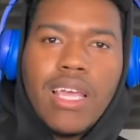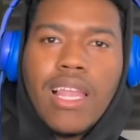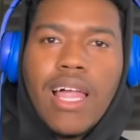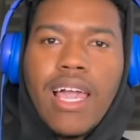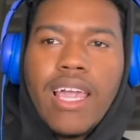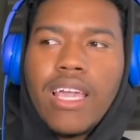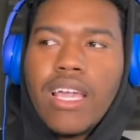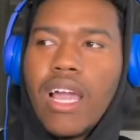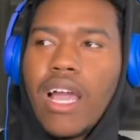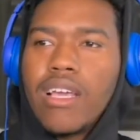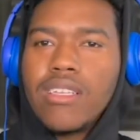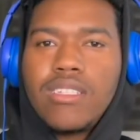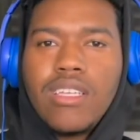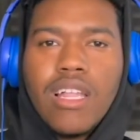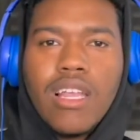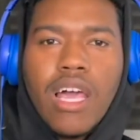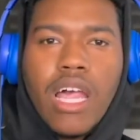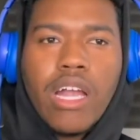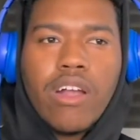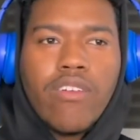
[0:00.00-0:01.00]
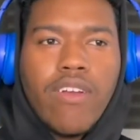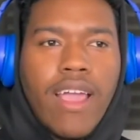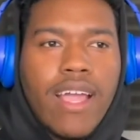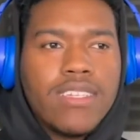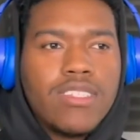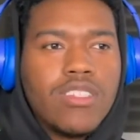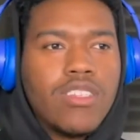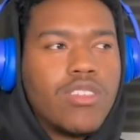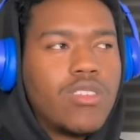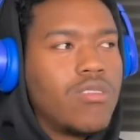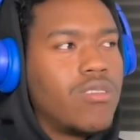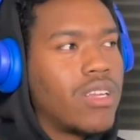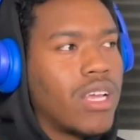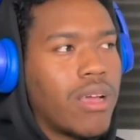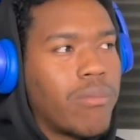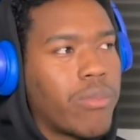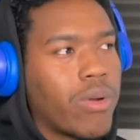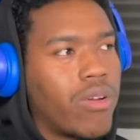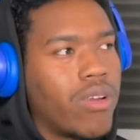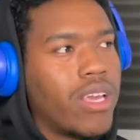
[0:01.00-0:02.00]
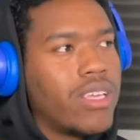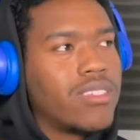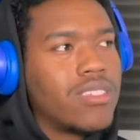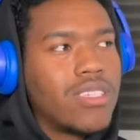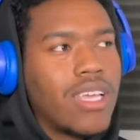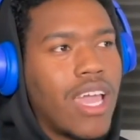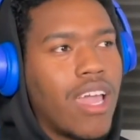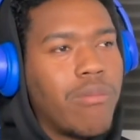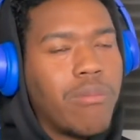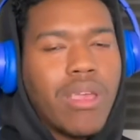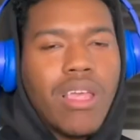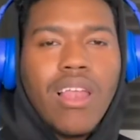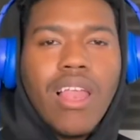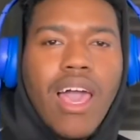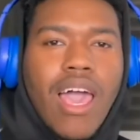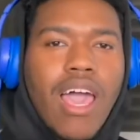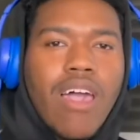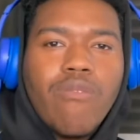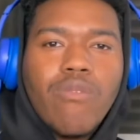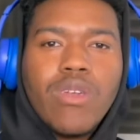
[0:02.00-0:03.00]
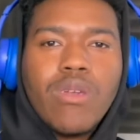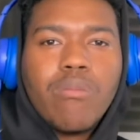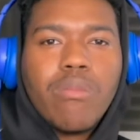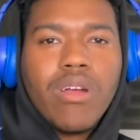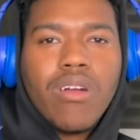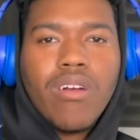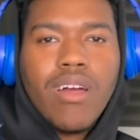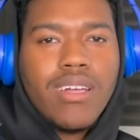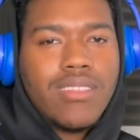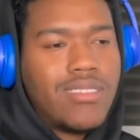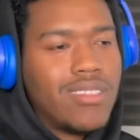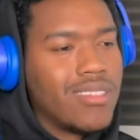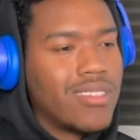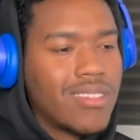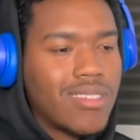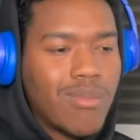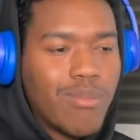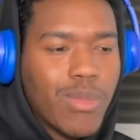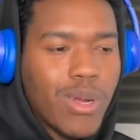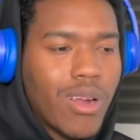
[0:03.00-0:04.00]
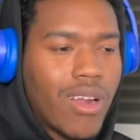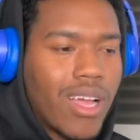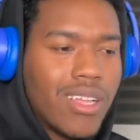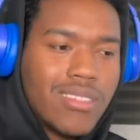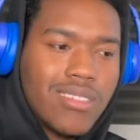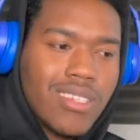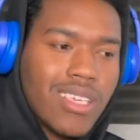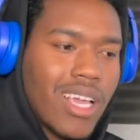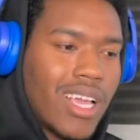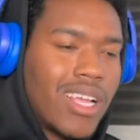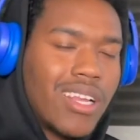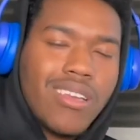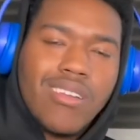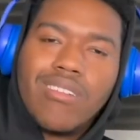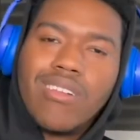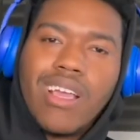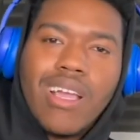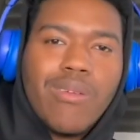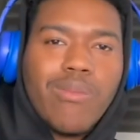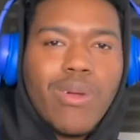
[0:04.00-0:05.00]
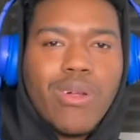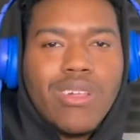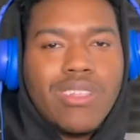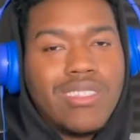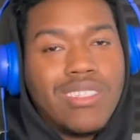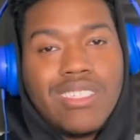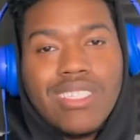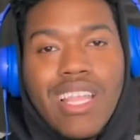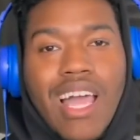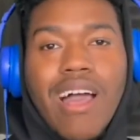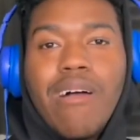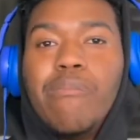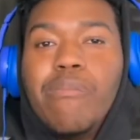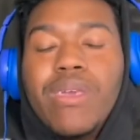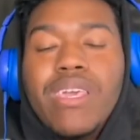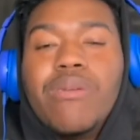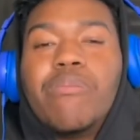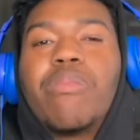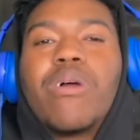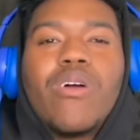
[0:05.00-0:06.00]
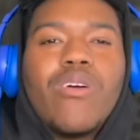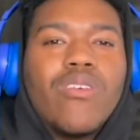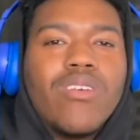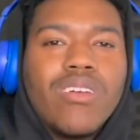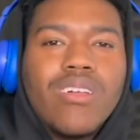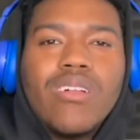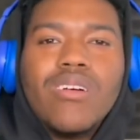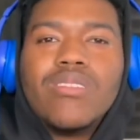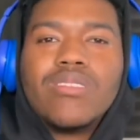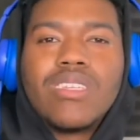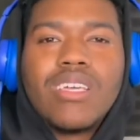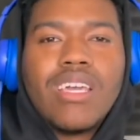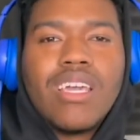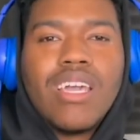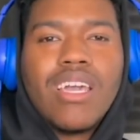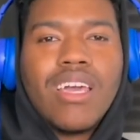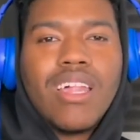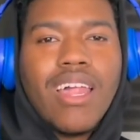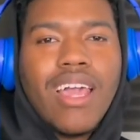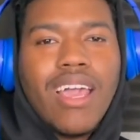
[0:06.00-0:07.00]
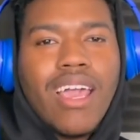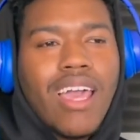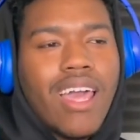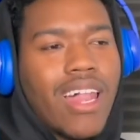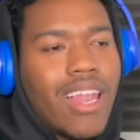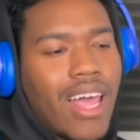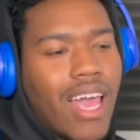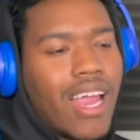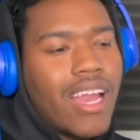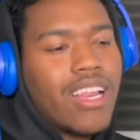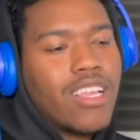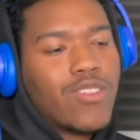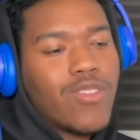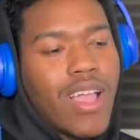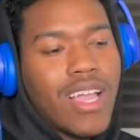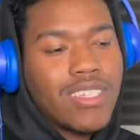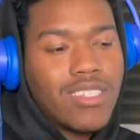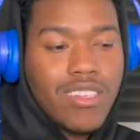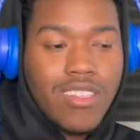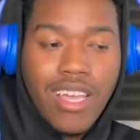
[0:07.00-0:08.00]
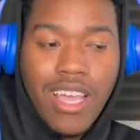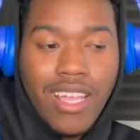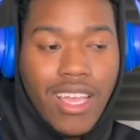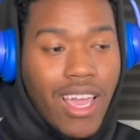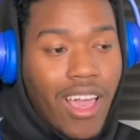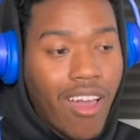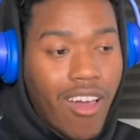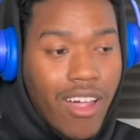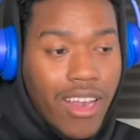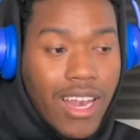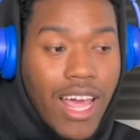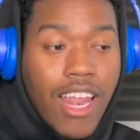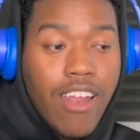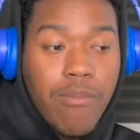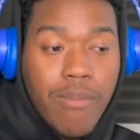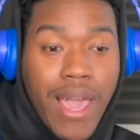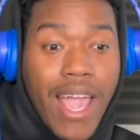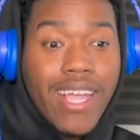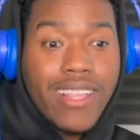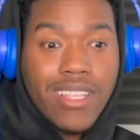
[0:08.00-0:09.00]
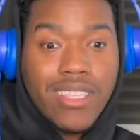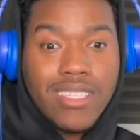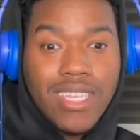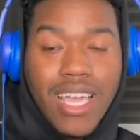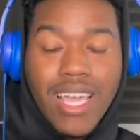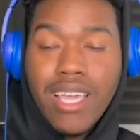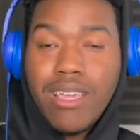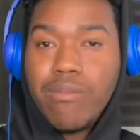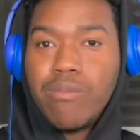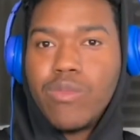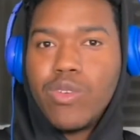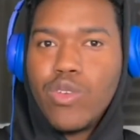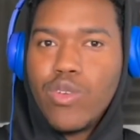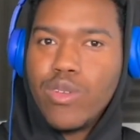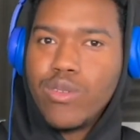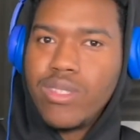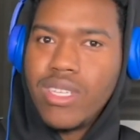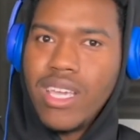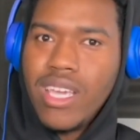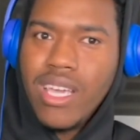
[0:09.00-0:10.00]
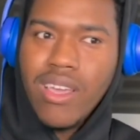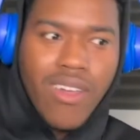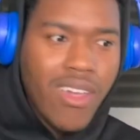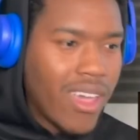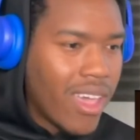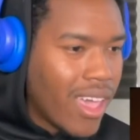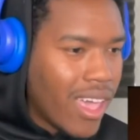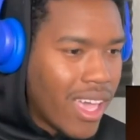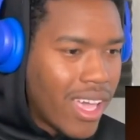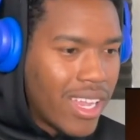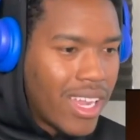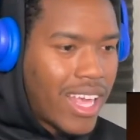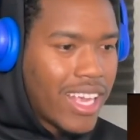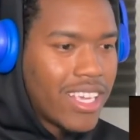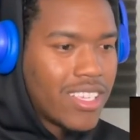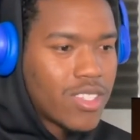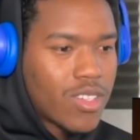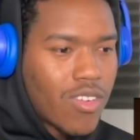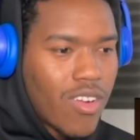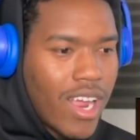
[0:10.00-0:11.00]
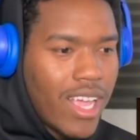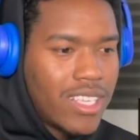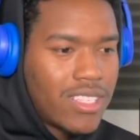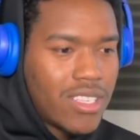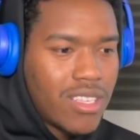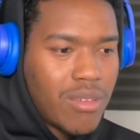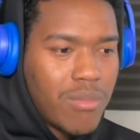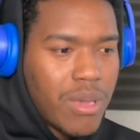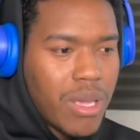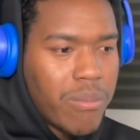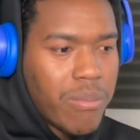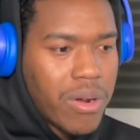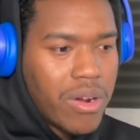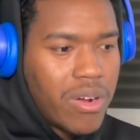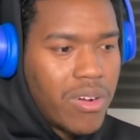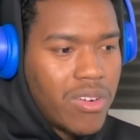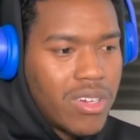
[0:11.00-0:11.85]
Like, I see a lot of reaction to do that, bro. It just had me laughing, bro. I just, bro, I just can't do that, bro. It's just not me, bro. You know what I'm saying? Like, a lot of these reactions, yeah, a lot of them act the same. You know what I'm saying? Like, it's crazy to me, bro.